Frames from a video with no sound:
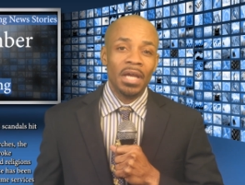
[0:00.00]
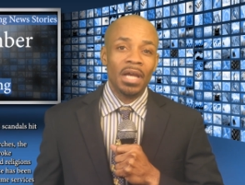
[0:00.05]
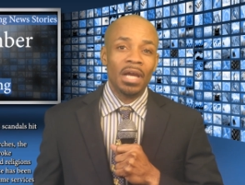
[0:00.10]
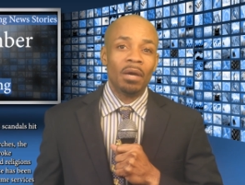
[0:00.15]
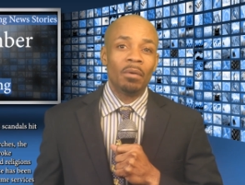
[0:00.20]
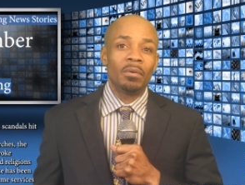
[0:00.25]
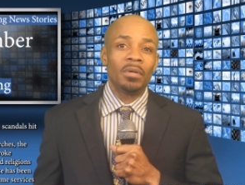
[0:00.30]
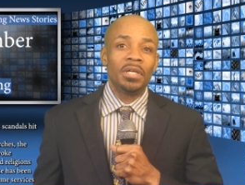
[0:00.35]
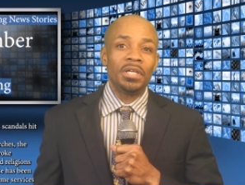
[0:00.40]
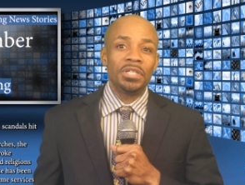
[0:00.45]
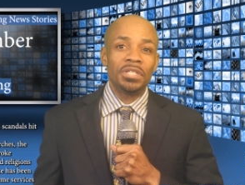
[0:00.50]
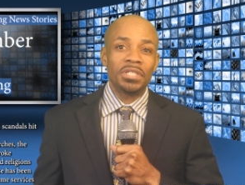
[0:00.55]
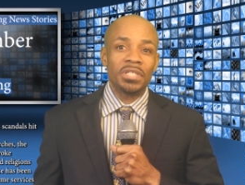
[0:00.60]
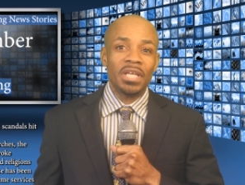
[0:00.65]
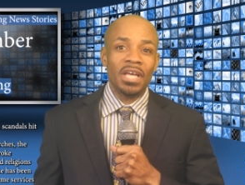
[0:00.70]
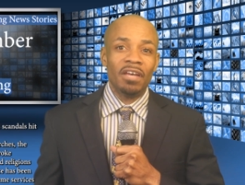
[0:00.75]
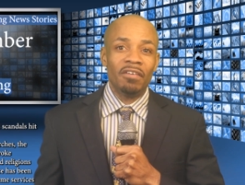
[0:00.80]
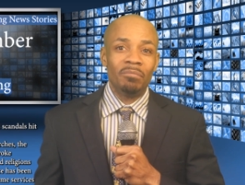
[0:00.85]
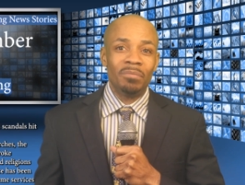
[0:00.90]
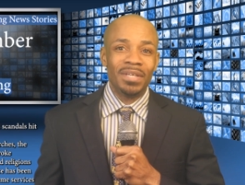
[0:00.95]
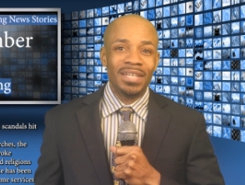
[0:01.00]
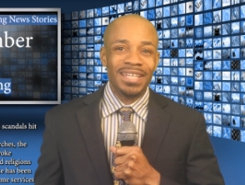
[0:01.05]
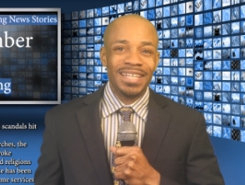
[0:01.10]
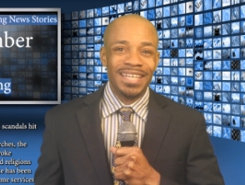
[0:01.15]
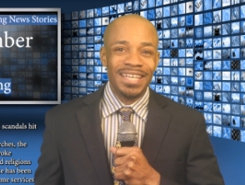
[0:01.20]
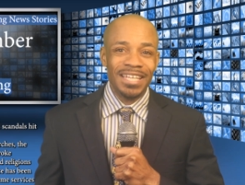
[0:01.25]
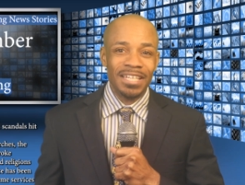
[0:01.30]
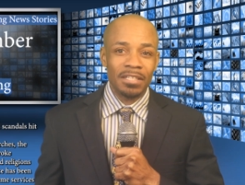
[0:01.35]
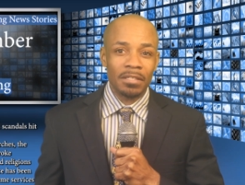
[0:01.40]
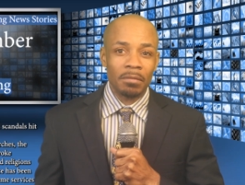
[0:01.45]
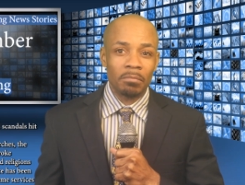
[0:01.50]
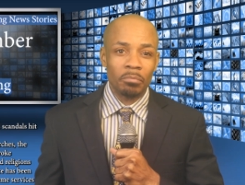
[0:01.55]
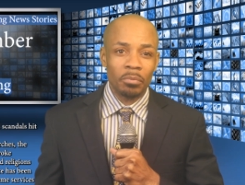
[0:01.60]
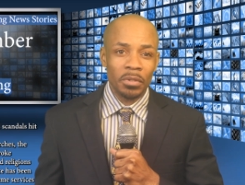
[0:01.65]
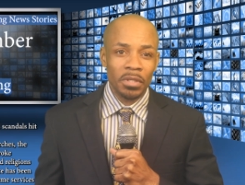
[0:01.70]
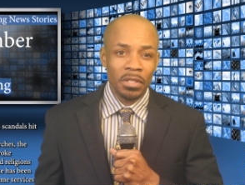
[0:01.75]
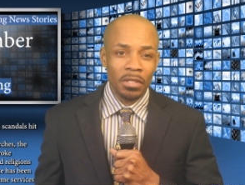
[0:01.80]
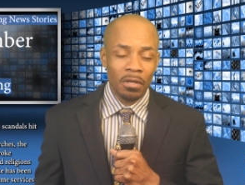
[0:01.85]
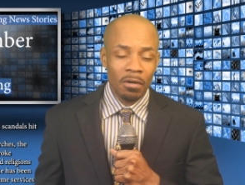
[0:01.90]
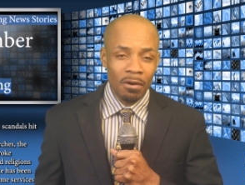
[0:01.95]
and religions have been hit
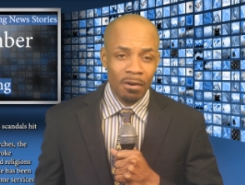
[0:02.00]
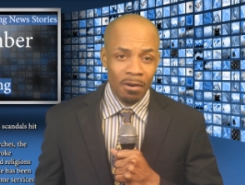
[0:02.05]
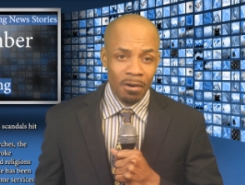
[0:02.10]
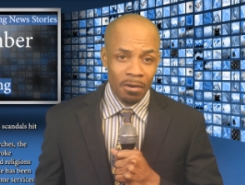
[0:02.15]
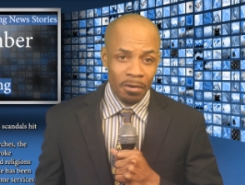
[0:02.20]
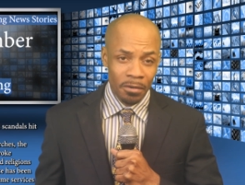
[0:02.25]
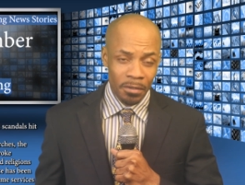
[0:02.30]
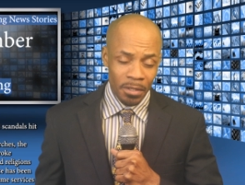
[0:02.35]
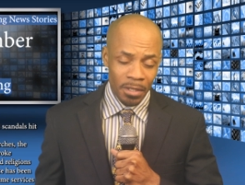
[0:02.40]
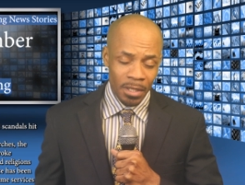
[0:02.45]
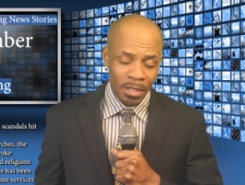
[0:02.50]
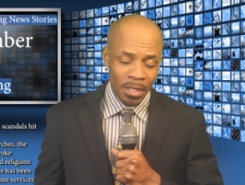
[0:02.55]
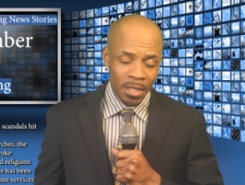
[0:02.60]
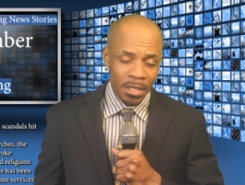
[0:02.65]
pretty hard.